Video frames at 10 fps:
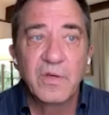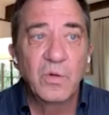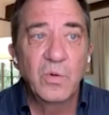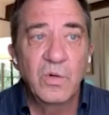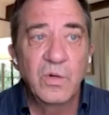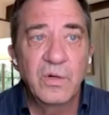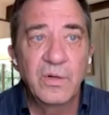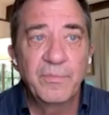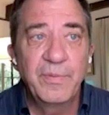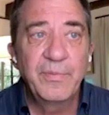or
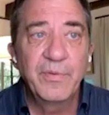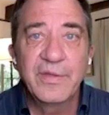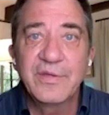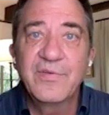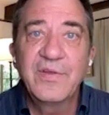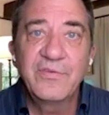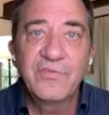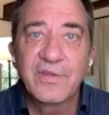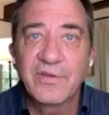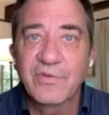people that
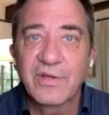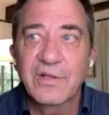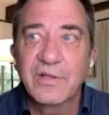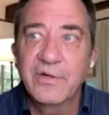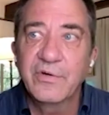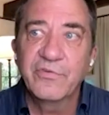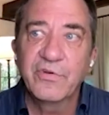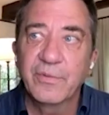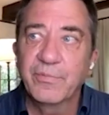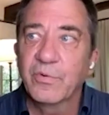teach things like
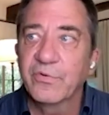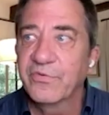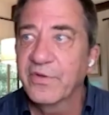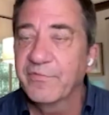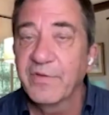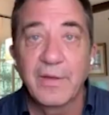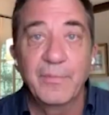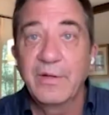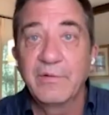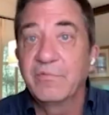leadership or self, I
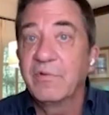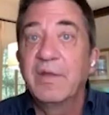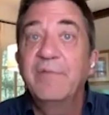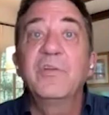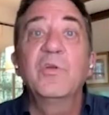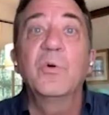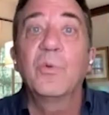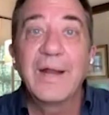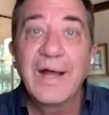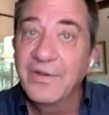mean, even doing
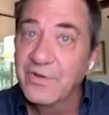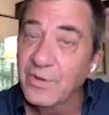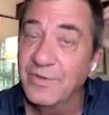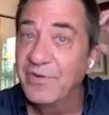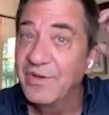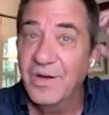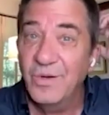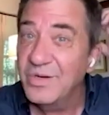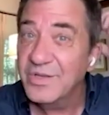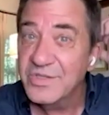what I do, if you
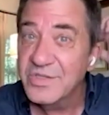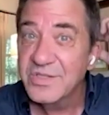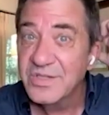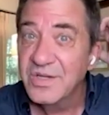notice